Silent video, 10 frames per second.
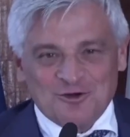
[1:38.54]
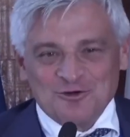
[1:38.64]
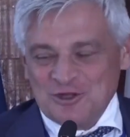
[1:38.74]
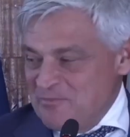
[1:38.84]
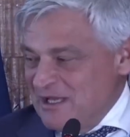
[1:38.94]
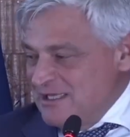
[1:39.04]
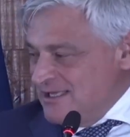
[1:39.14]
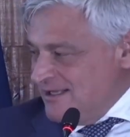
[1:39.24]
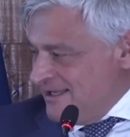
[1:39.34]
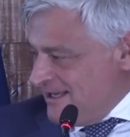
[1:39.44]
a
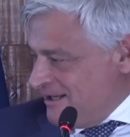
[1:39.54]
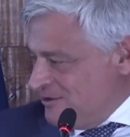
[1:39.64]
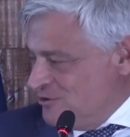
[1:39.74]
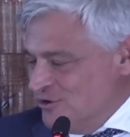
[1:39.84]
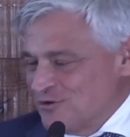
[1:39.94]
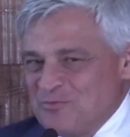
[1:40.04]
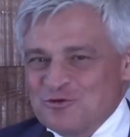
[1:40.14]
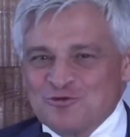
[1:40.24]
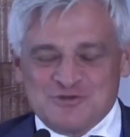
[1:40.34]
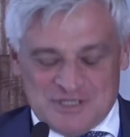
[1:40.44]
few uh,
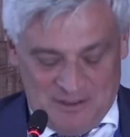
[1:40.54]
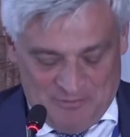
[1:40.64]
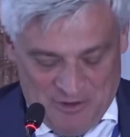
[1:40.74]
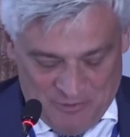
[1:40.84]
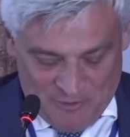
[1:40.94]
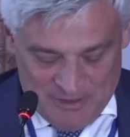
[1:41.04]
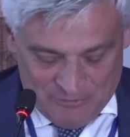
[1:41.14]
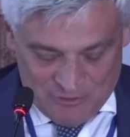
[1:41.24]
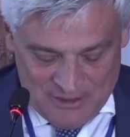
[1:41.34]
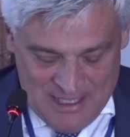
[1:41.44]

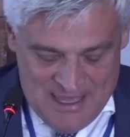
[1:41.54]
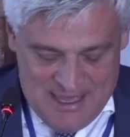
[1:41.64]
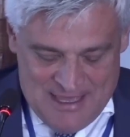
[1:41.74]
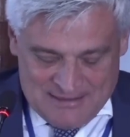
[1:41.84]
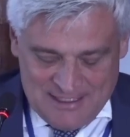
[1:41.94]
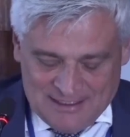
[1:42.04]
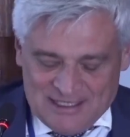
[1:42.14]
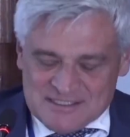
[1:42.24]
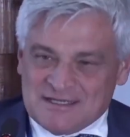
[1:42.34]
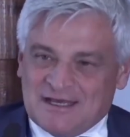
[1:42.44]
topics uh,
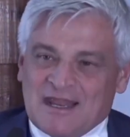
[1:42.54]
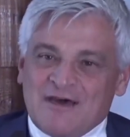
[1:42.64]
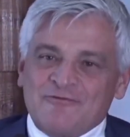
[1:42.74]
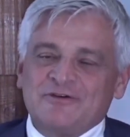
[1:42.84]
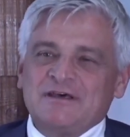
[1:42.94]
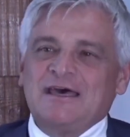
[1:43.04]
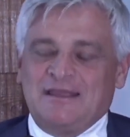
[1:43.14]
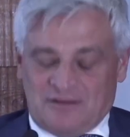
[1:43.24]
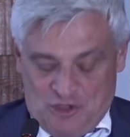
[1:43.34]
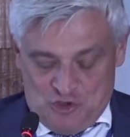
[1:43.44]
about uh,
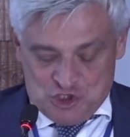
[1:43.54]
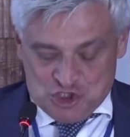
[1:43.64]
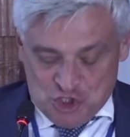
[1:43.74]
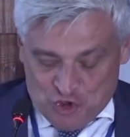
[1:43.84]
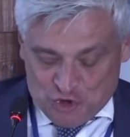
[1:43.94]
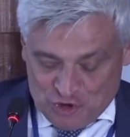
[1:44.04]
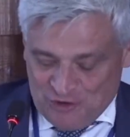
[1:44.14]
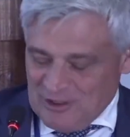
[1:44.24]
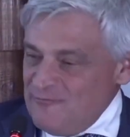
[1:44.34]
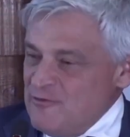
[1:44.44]

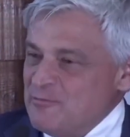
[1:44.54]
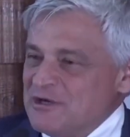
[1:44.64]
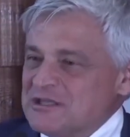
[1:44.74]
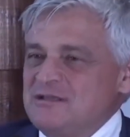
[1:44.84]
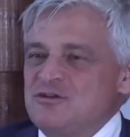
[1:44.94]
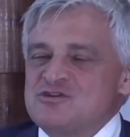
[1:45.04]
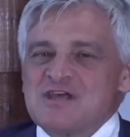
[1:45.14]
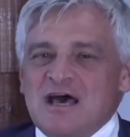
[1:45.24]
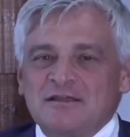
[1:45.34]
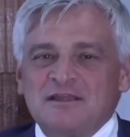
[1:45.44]
what we're here for
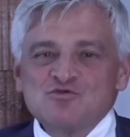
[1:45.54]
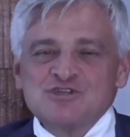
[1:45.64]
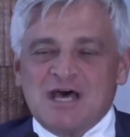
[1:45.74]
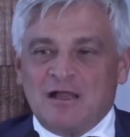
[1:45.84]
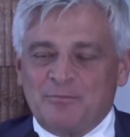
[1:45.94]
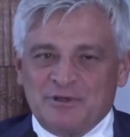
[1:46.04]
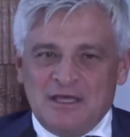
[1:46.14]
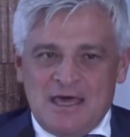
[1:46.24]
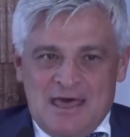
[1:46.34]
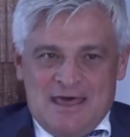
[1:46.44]
now. I'll
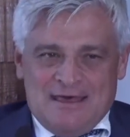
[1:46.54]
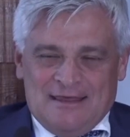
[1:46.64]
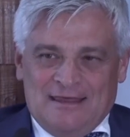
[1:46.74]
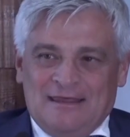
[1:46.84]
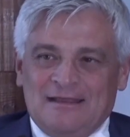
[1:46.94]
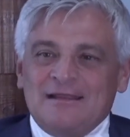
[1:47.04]
speak in uh,